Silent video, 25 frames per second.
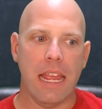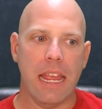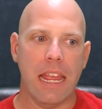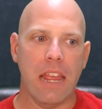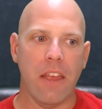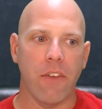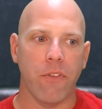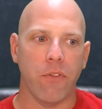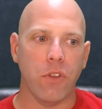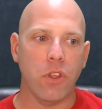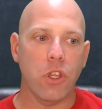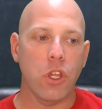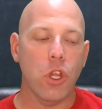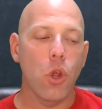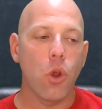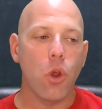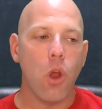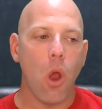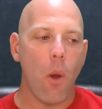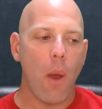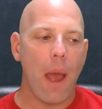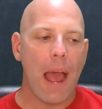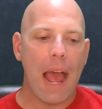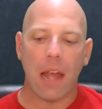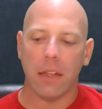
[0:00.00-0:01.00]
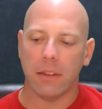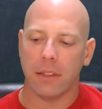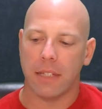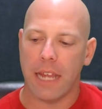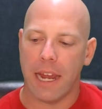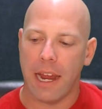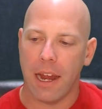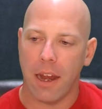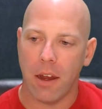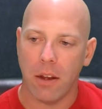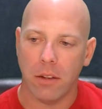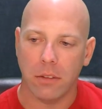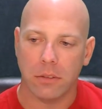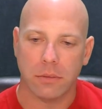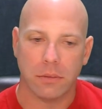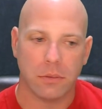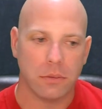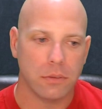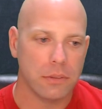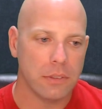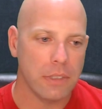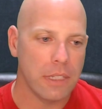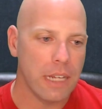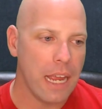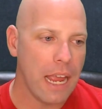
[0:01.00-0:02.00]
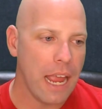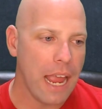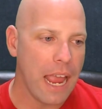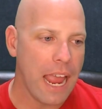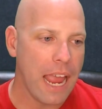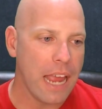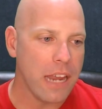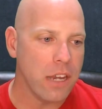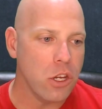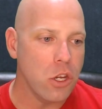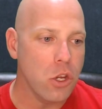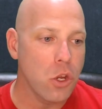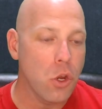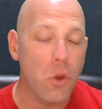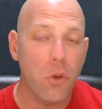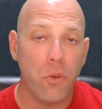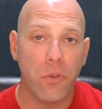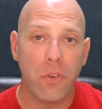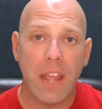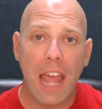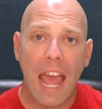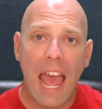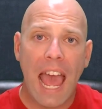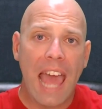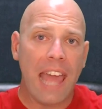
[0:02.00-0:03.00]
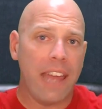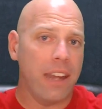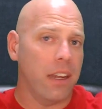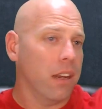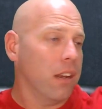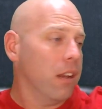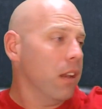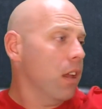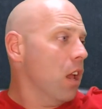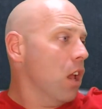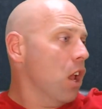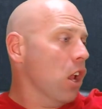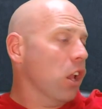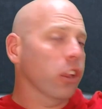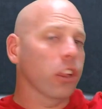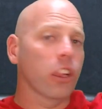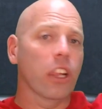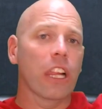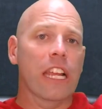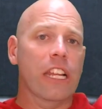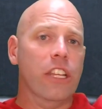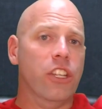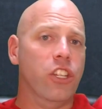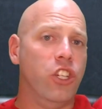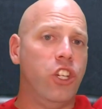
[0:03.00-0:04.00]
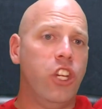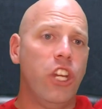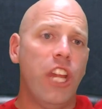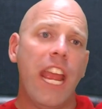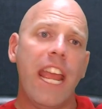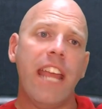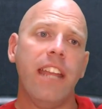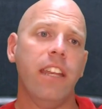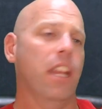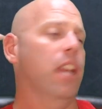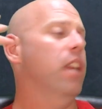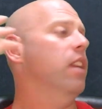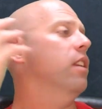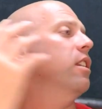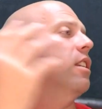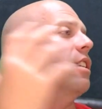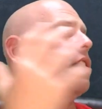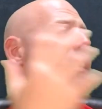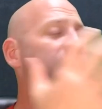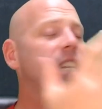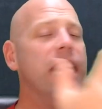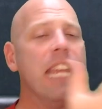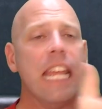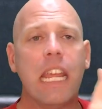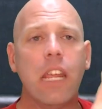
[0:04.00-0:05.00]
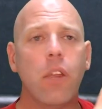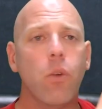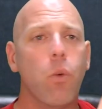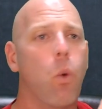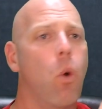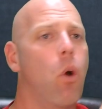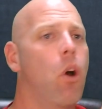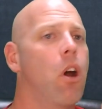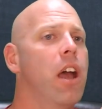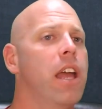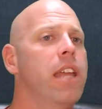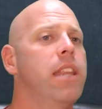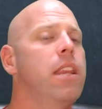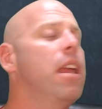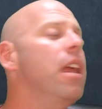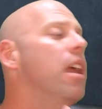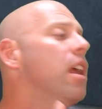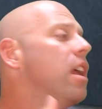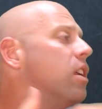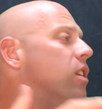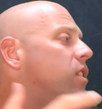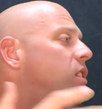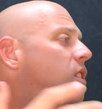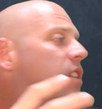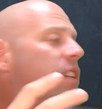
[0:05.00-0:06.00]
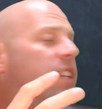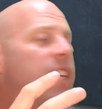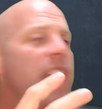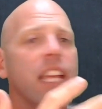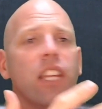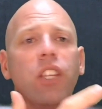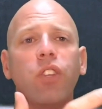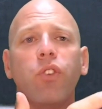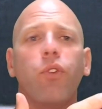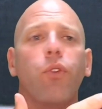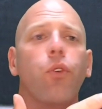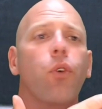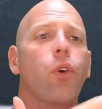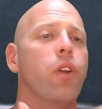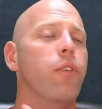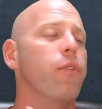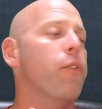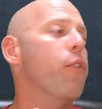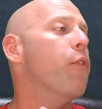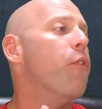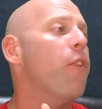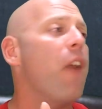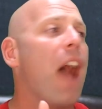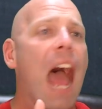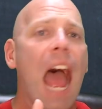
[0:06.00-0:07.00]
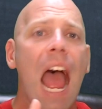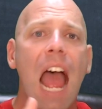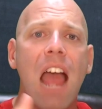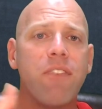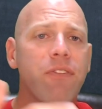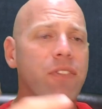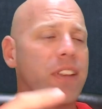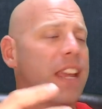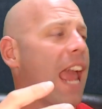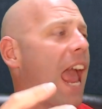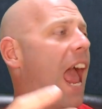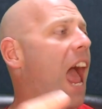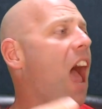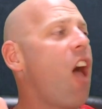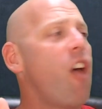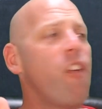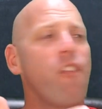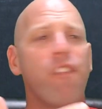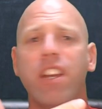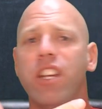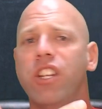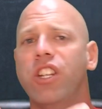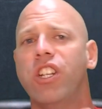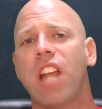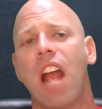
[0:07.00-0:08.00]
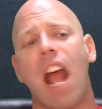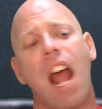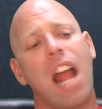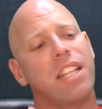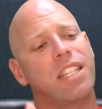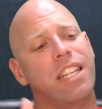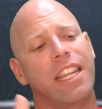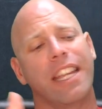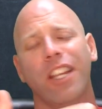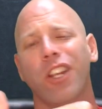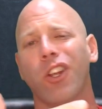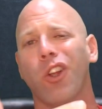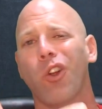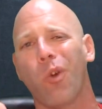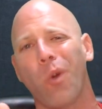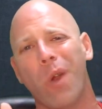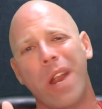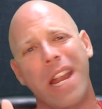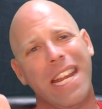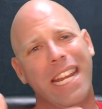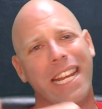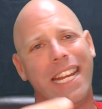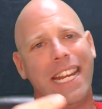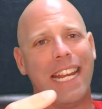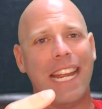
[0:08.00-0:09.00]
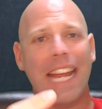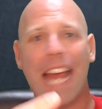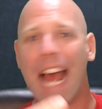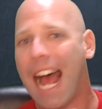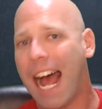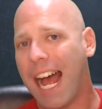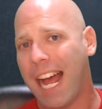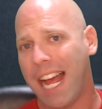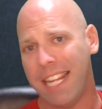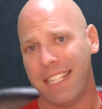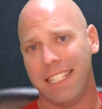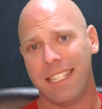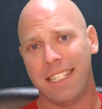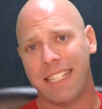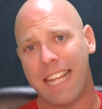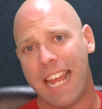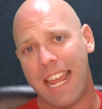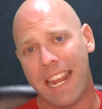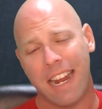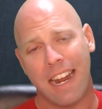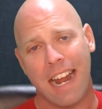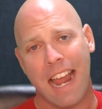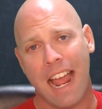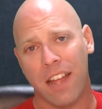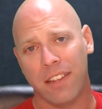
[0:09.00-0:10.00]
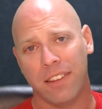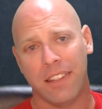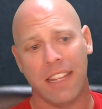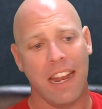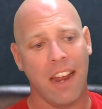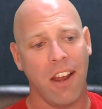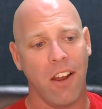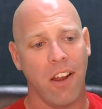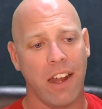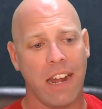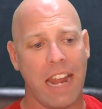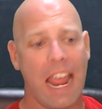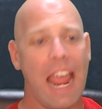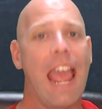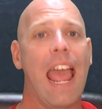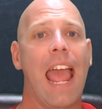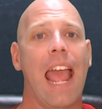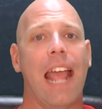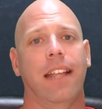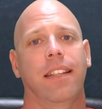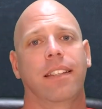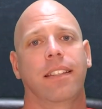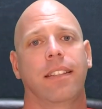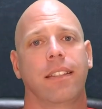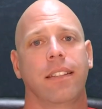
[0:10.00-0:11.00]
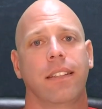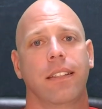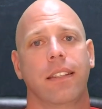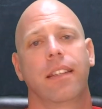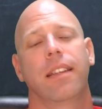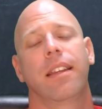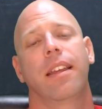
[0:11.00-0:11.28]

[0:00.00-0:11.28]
if you go out there and you've got legit D1 six foot five Calvin Johnson Greek god standing out there at X,